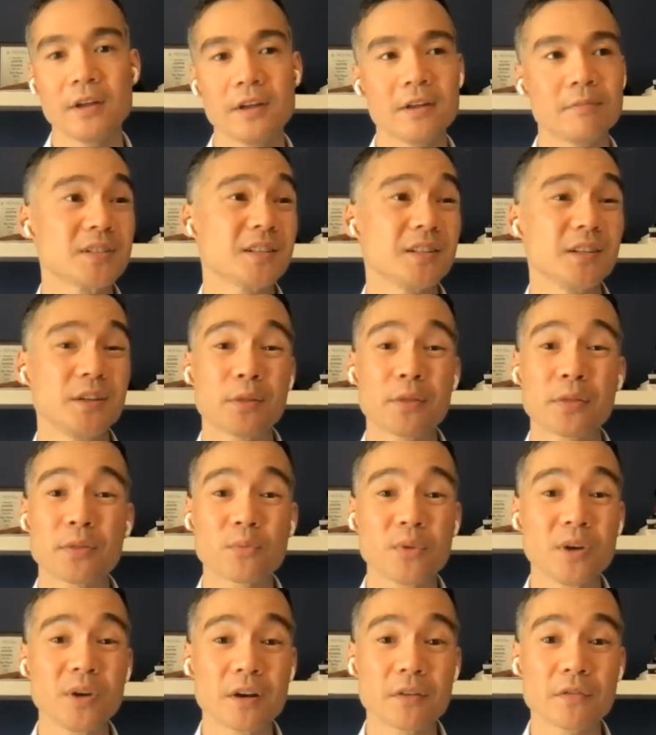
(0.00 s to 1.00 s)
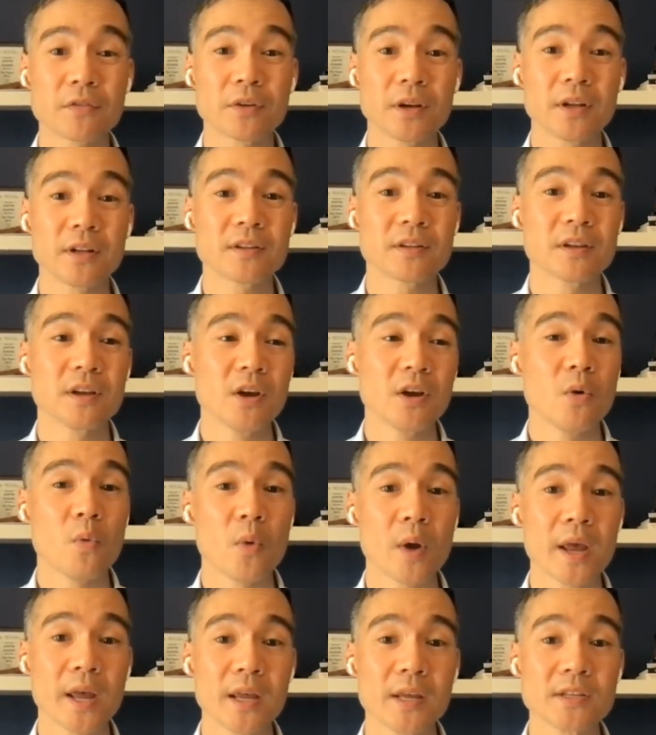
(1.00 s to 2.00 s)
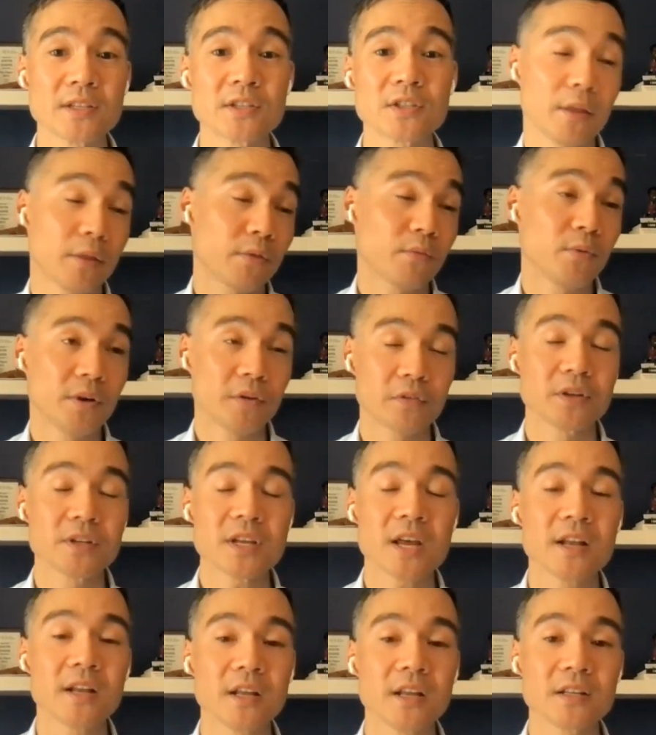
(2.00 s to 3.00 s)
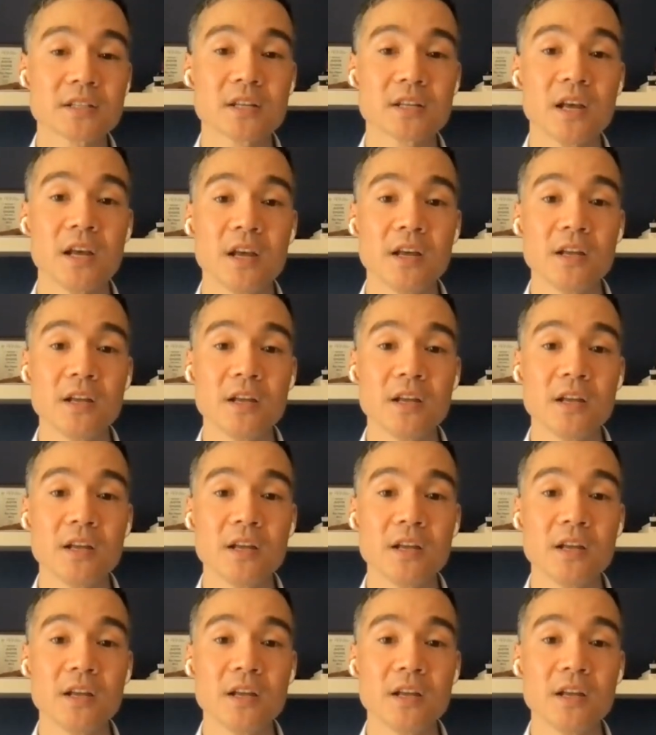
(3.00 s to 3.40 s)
basically three different ways and three different tenants